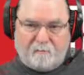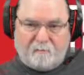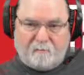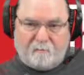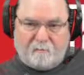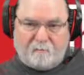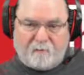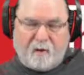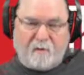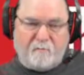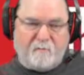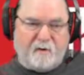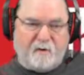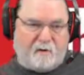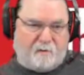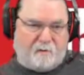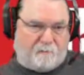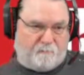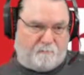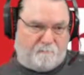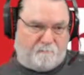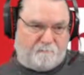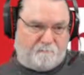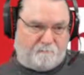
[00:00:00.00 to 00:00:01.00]
thumbnail,
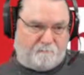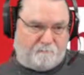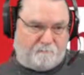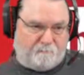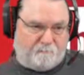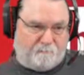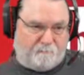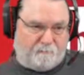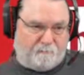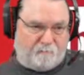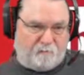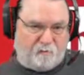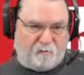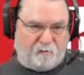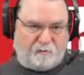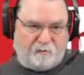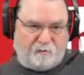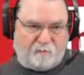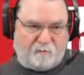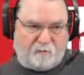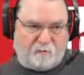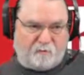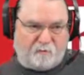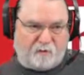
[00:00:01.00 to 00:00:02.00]
believe
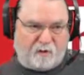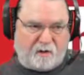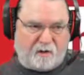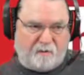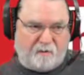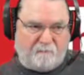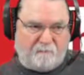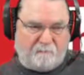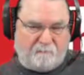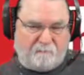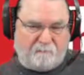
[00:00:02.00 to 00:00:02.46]
it or not,